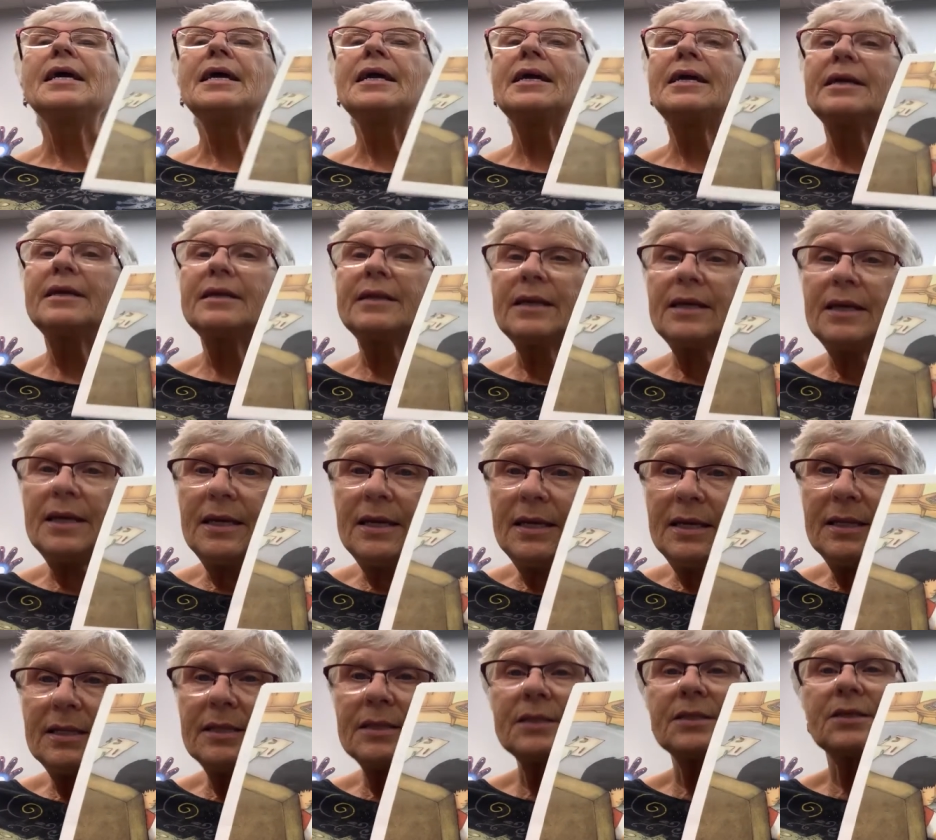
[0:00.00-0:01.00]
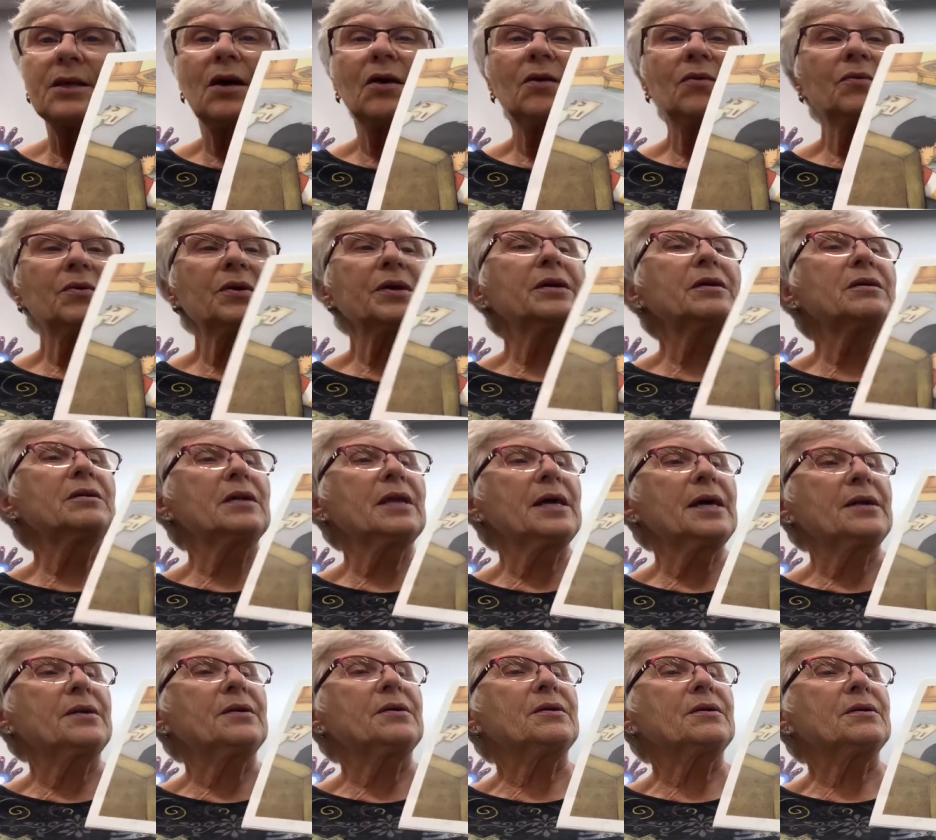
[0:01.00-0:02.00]
"It is a real
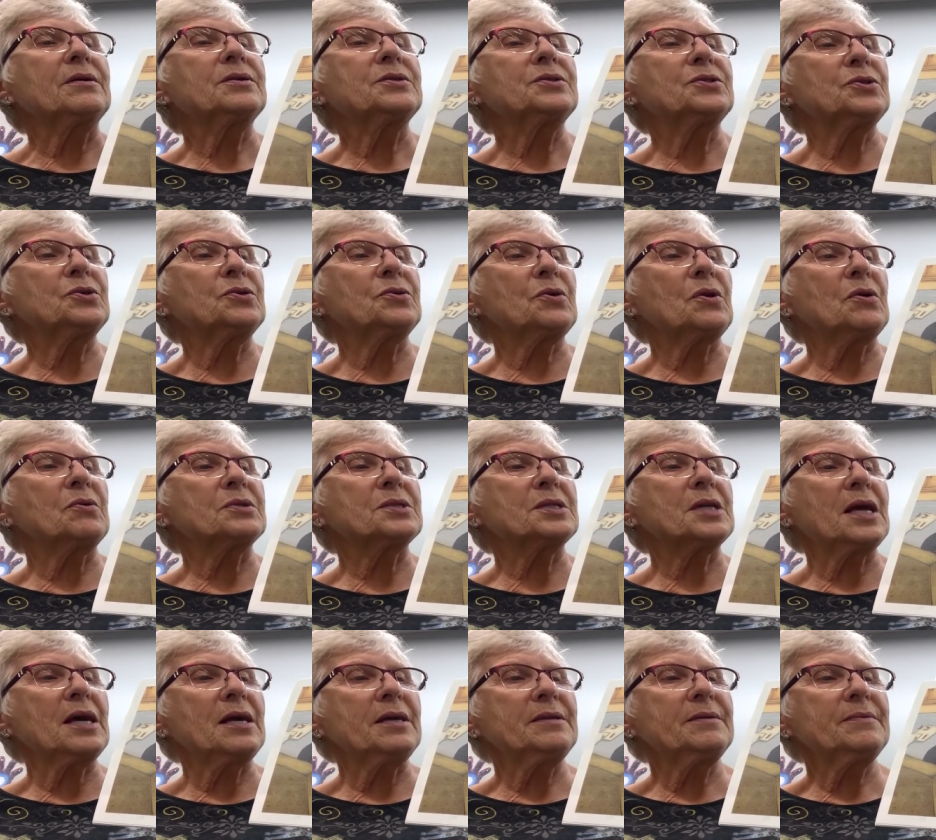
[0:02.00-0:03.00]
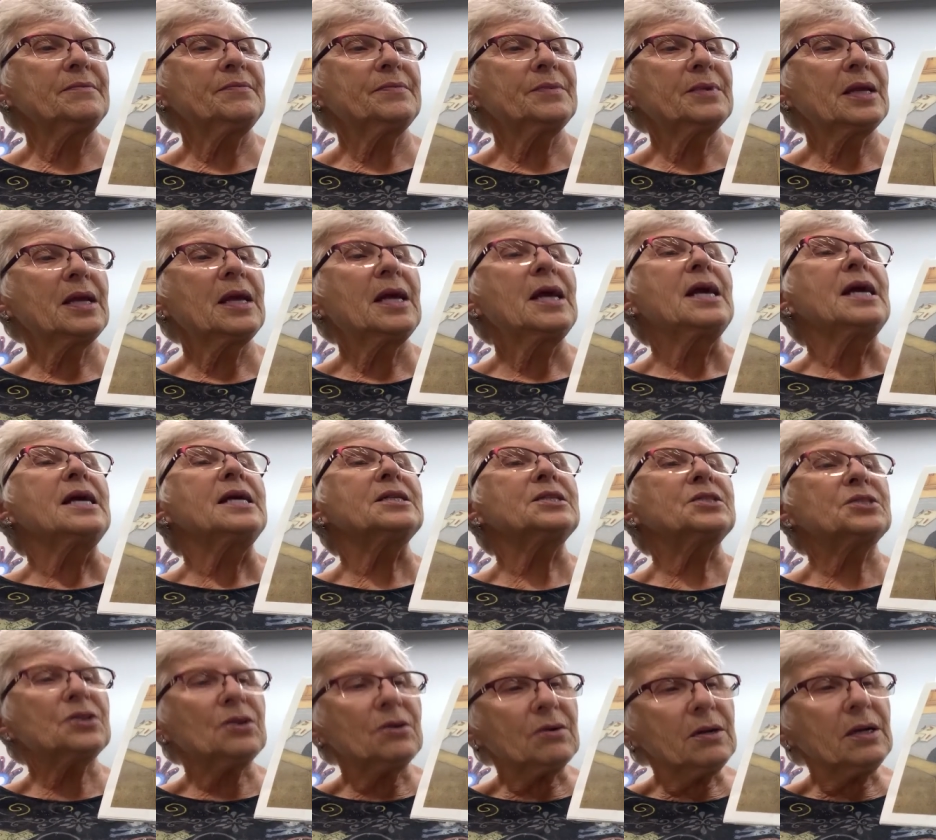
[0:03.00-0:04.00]
letter," Juno said. "It
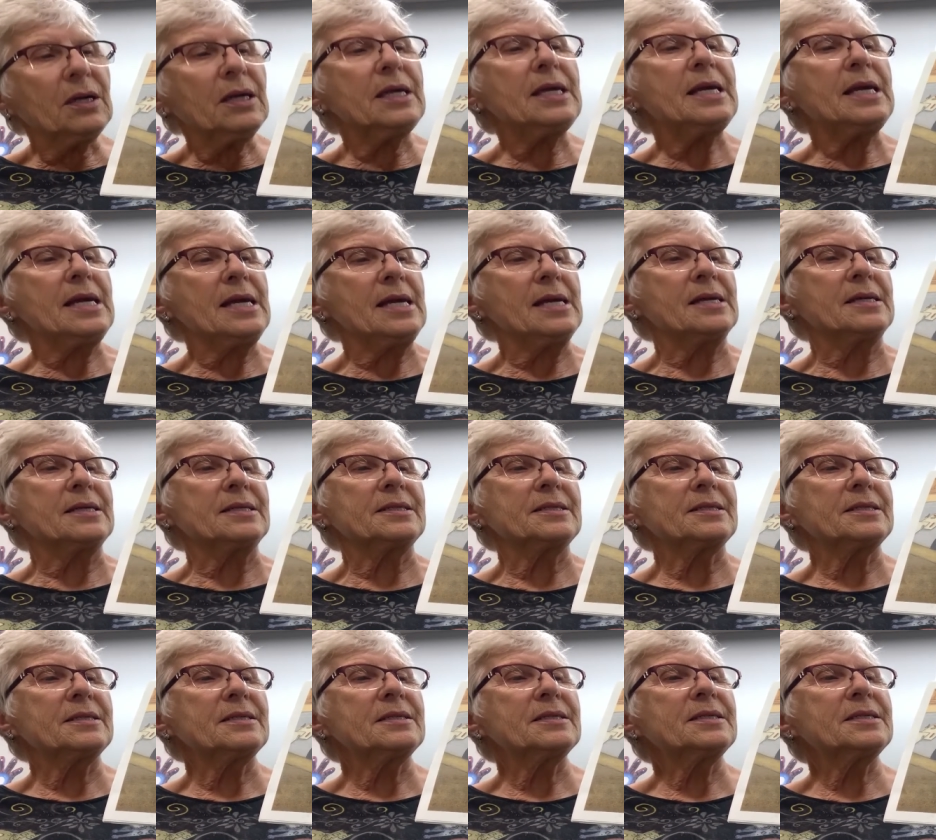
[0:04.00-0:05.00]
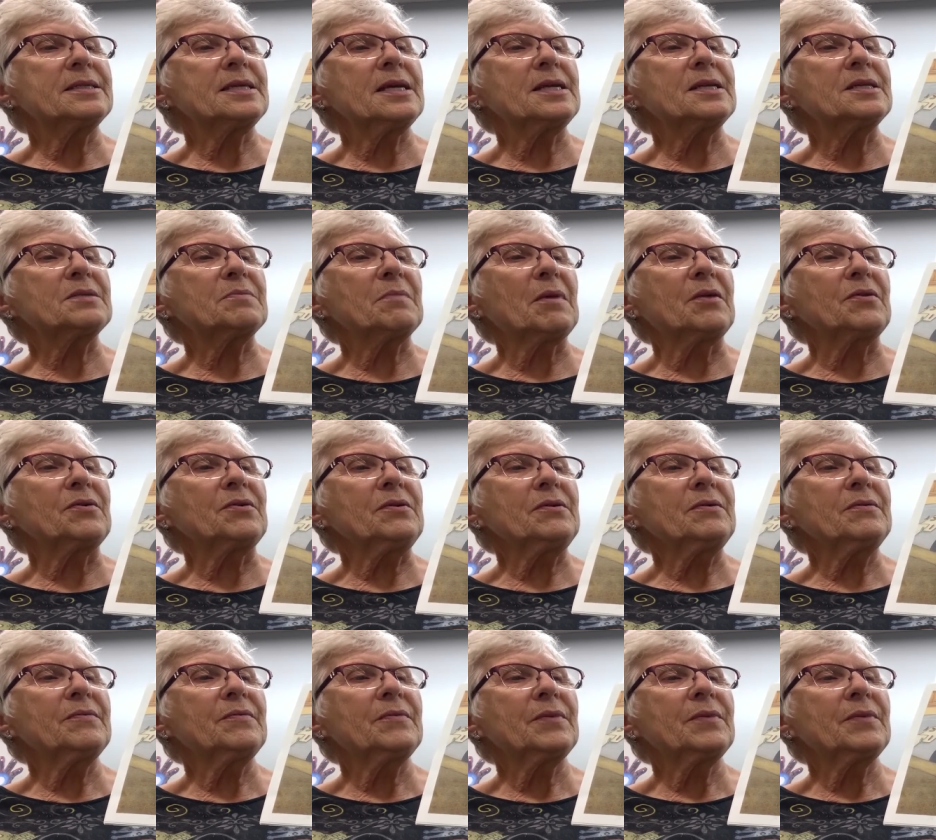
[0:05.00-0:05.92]
certainly is," said his mother.